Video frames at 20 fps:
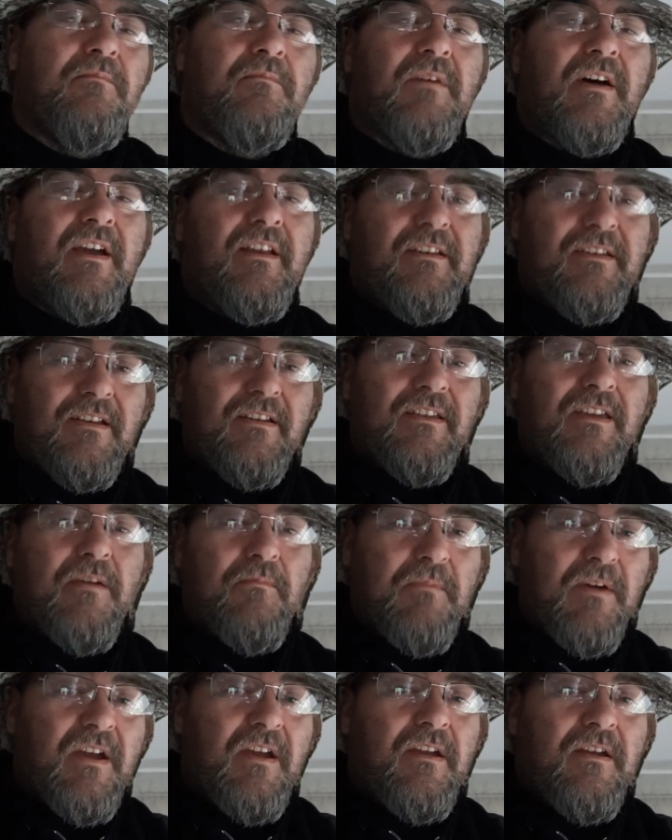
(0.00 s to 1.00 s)
I did get
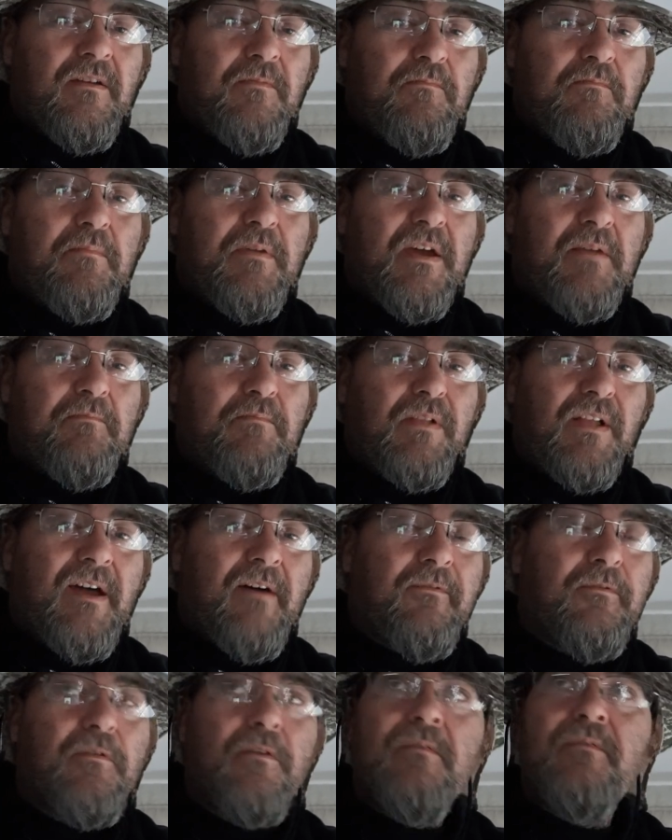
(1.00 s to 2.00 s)
my bed
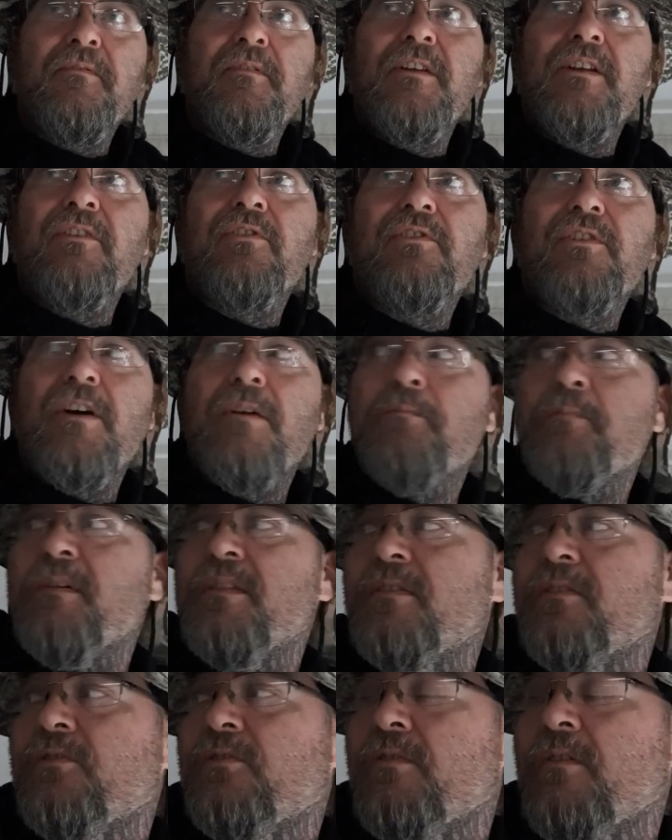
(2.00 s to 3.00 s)
platform finished up in
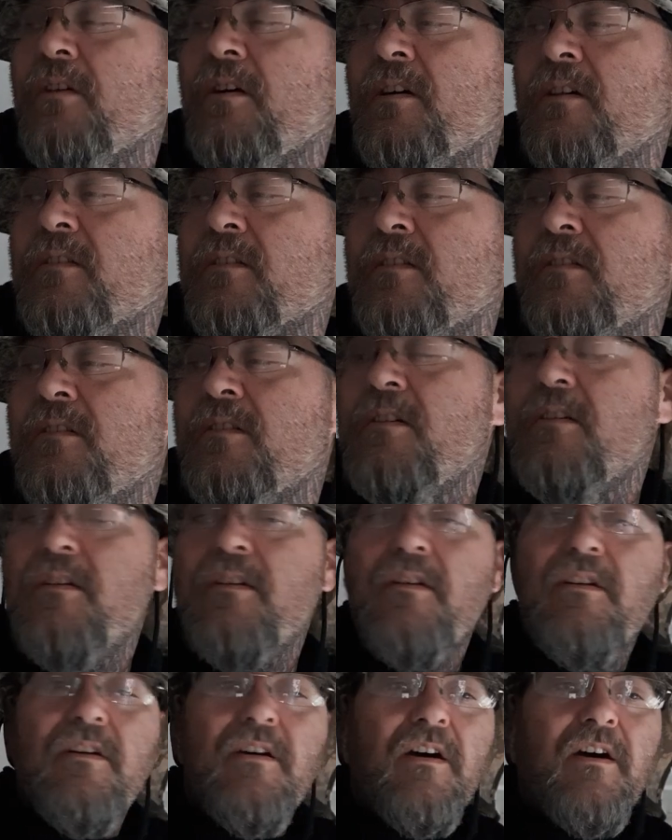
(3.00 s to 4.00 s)
the truck.
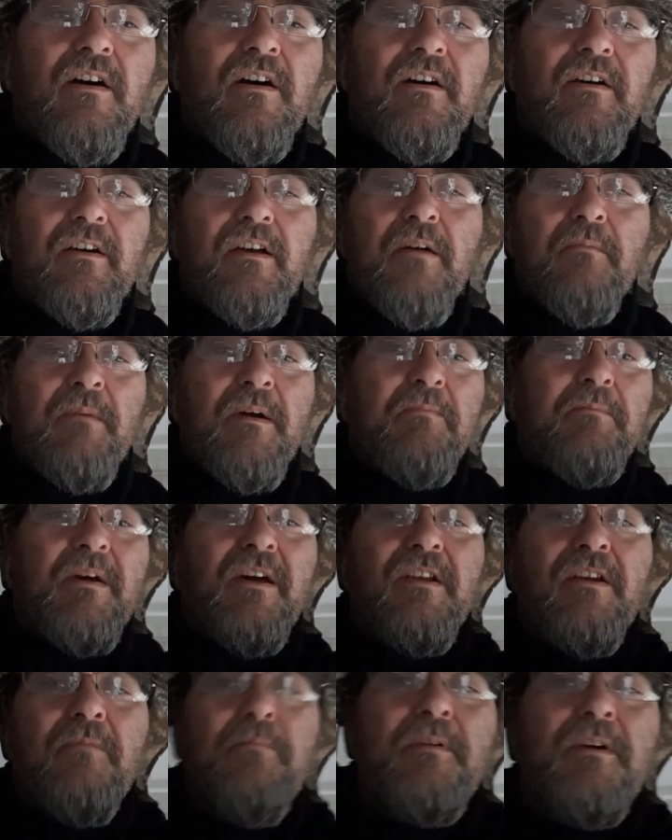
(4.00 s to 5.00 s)
Got my
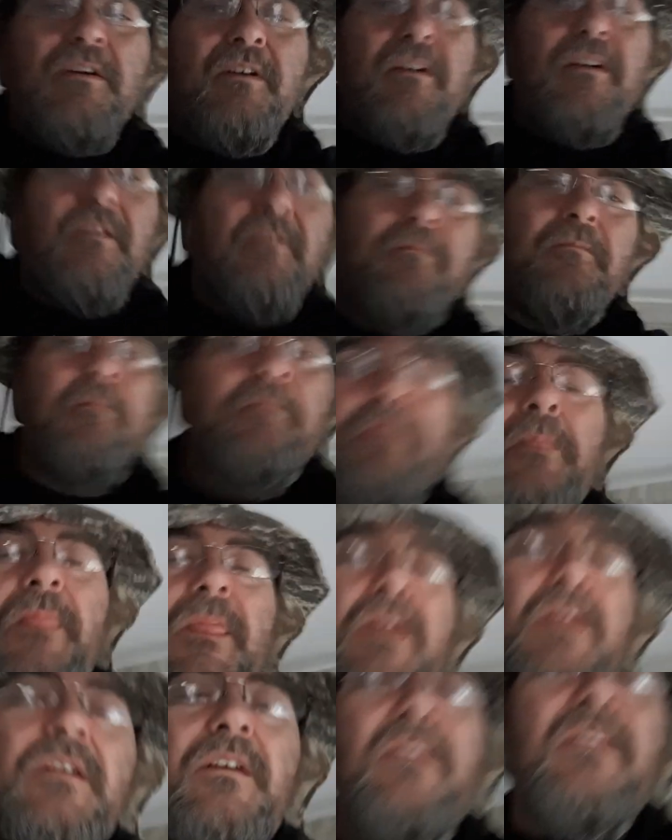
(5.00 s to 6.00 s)
bed up here.
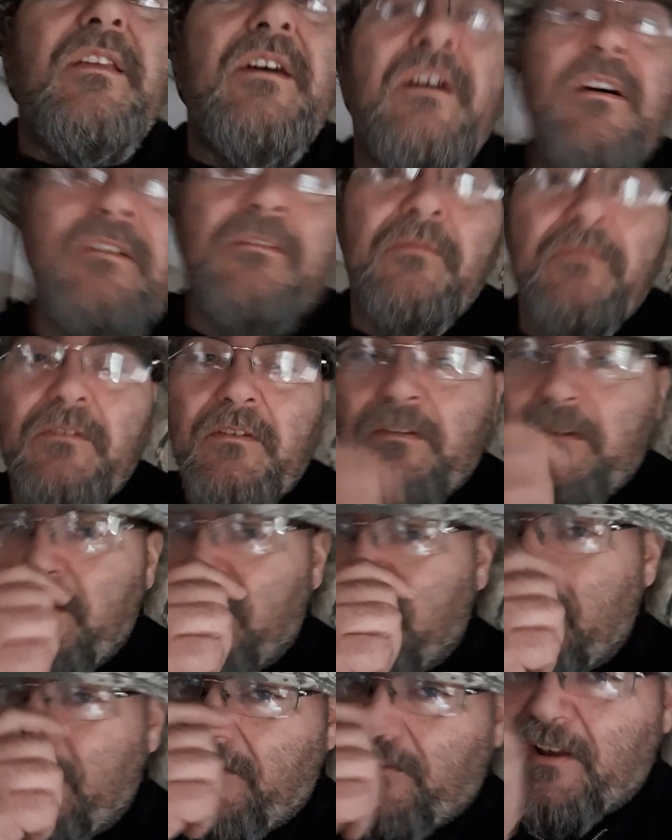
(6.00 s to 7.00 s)
Now, you
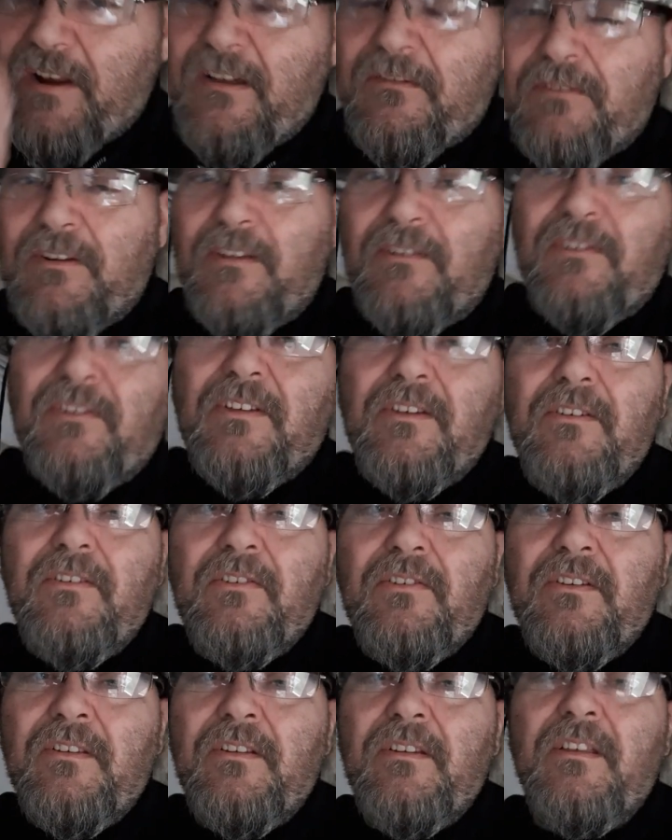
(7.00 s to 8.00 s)
guys are gonna have to excuse
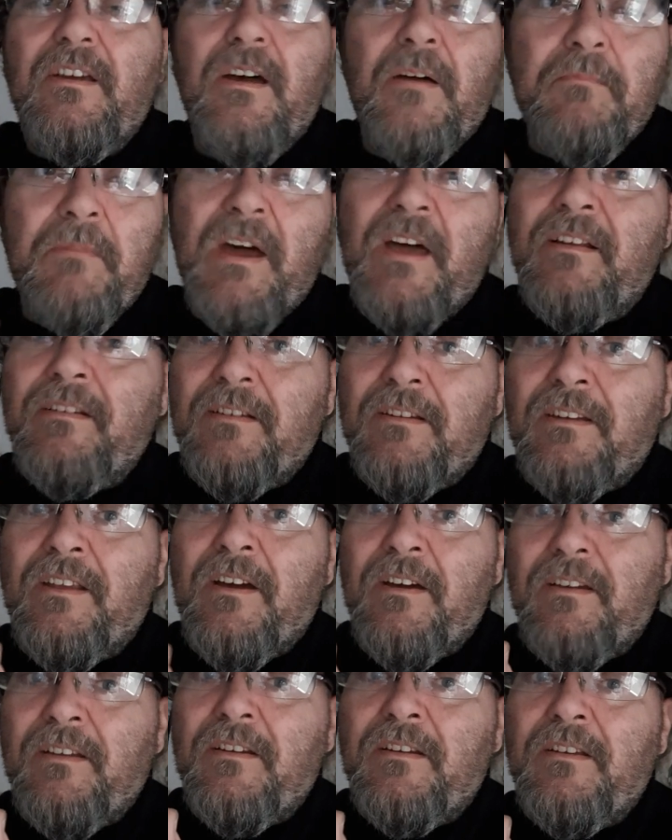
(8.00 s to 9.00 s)
it. I'm not
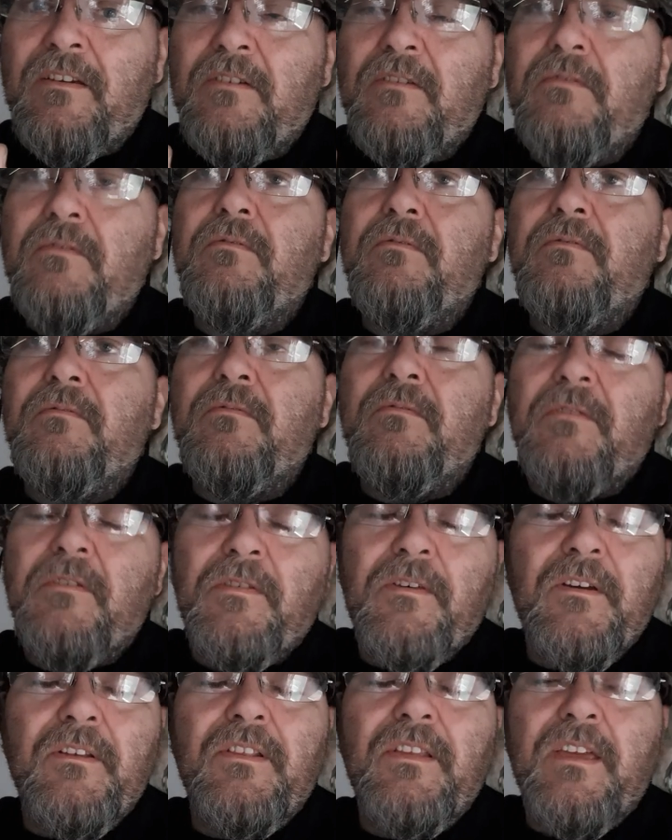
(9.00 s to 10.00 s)
done with
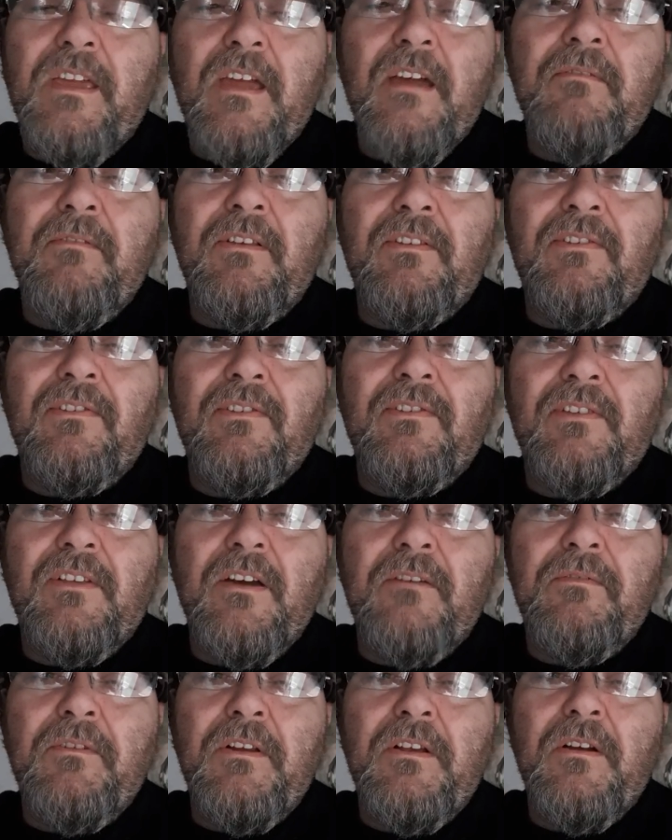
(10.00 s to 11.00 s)
like the canvas and
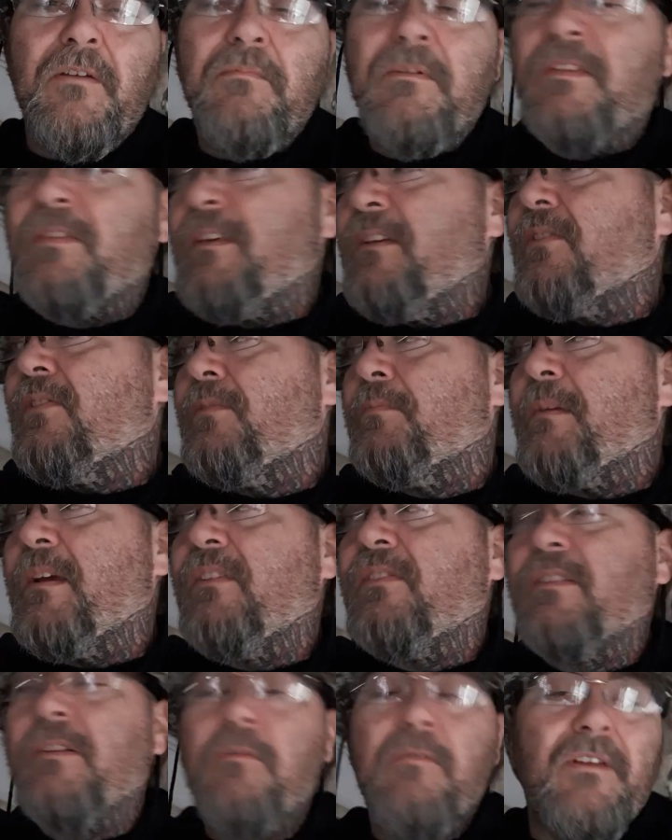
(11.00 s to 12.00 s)
stuff in here, but this is
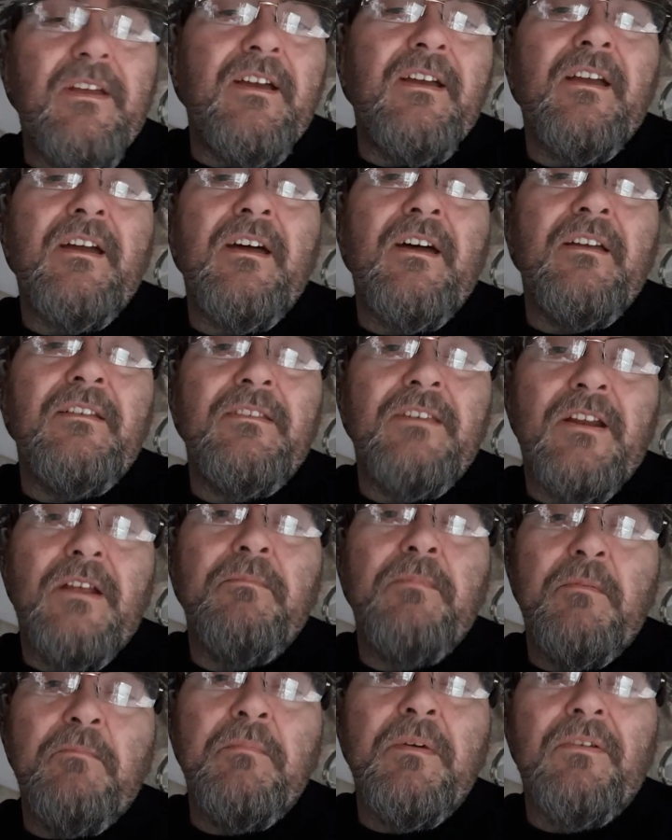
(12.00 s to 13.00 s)
basically what I got that I've
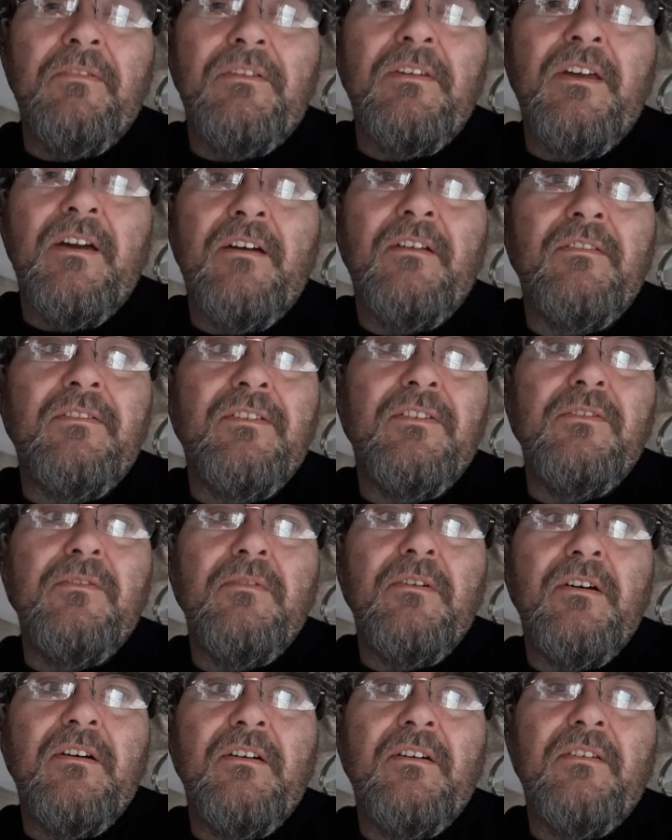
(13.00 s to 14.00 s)
been building out
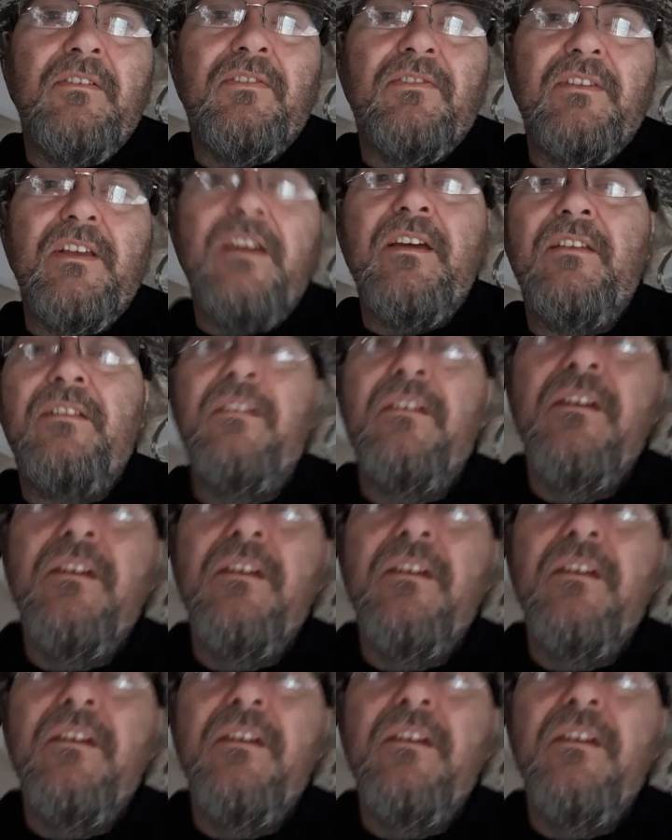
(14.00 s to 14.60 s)
to stay in.